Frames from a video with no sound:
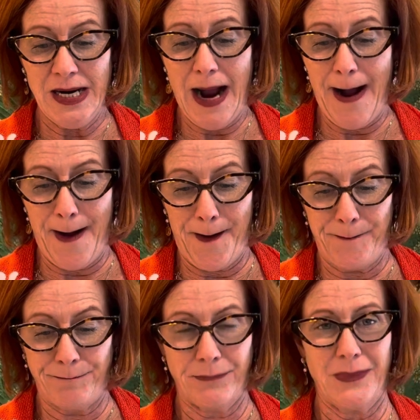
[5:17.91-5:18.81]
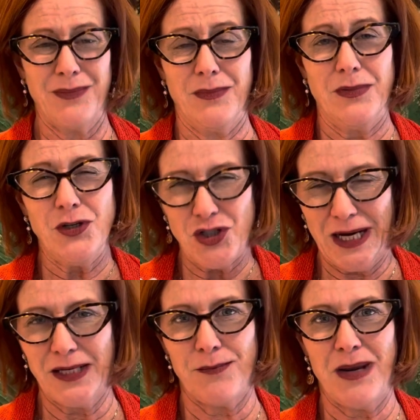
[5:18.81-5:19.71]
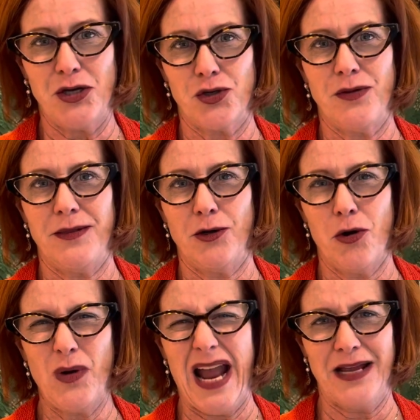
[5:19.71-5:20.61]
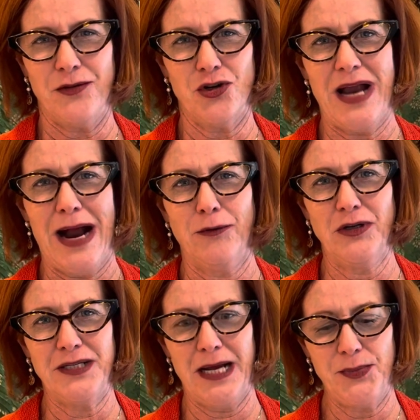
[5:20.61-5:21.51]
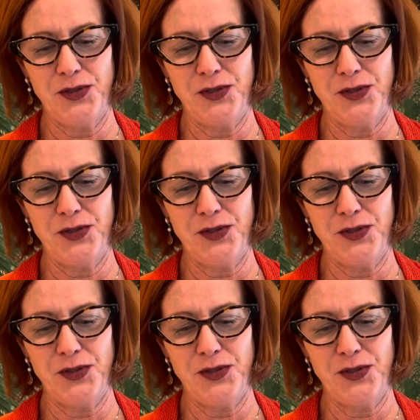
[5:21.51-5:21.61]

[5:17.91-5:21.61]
Um, check and make sure that they're okay in their shower and tub.